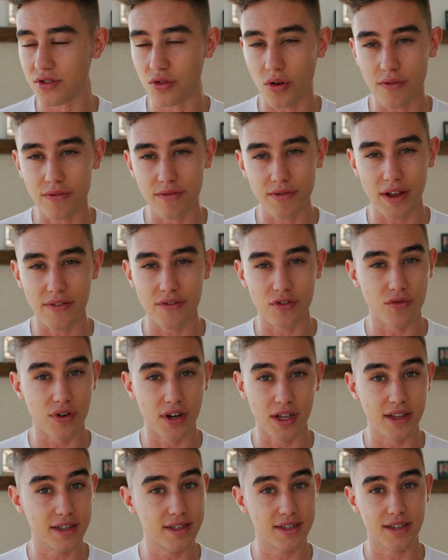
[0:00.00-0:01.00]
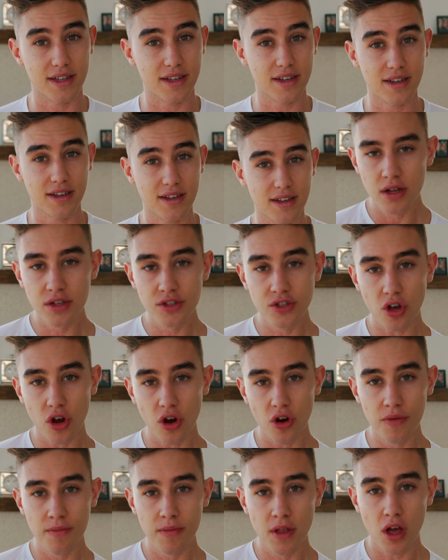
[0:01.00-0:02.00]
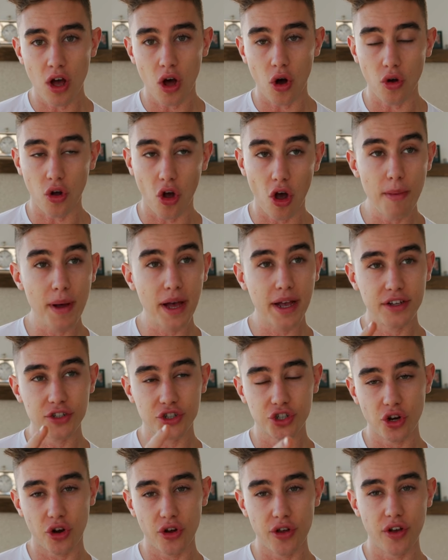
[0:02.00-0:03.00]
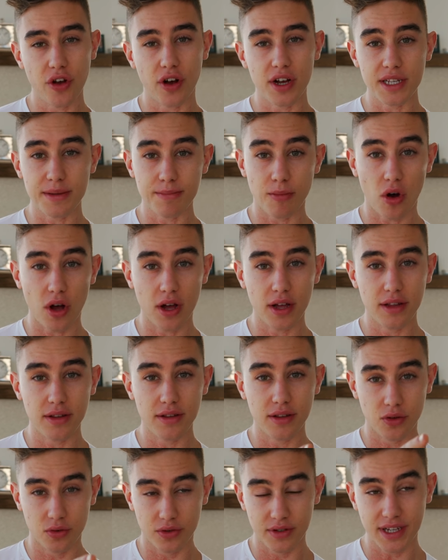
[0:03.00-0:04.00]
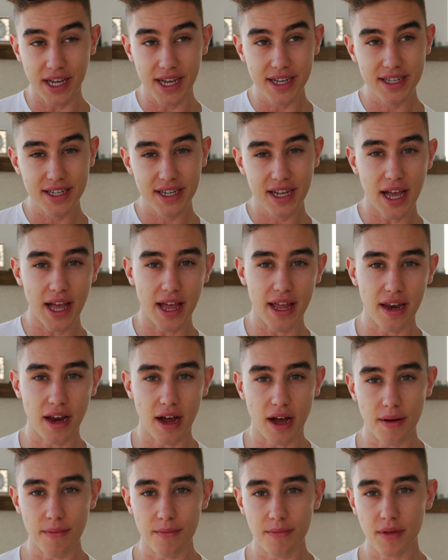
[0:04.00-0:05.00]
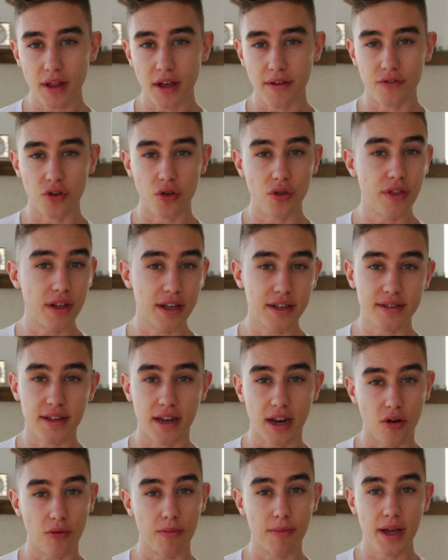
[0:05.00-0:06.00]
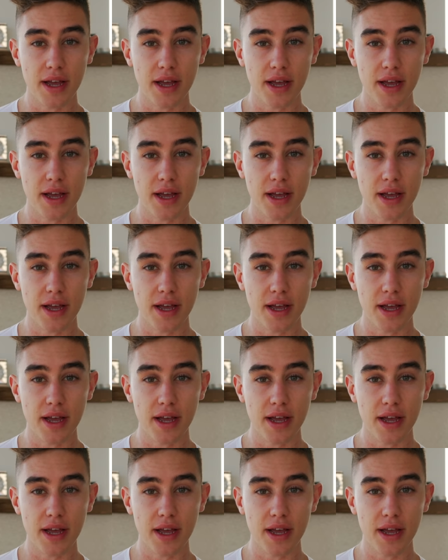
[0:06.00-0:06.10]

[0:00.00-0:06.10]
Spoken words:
not even realistic. So I'll go back and show you guys my little desk and a few things that help